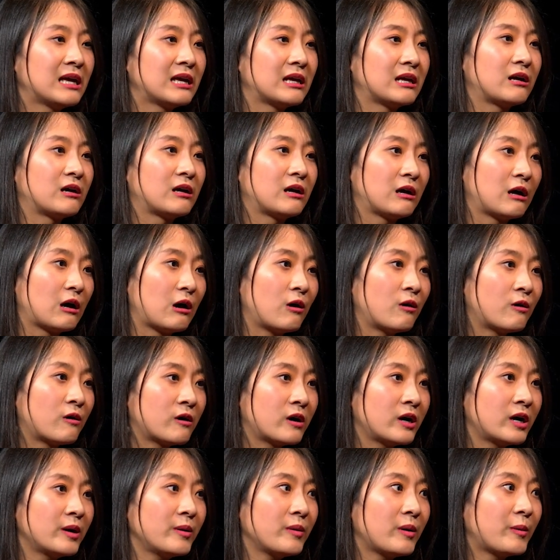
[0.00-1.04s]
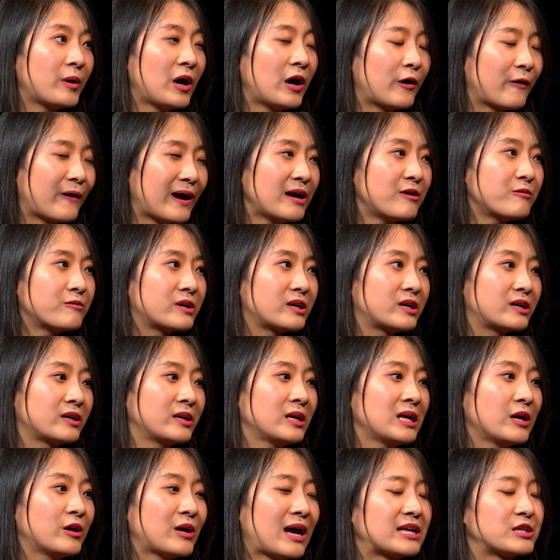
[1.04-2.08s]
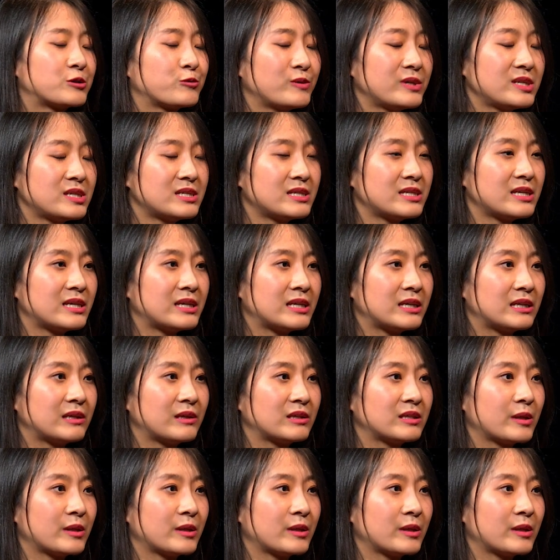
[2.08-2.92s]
Or, however, as we see,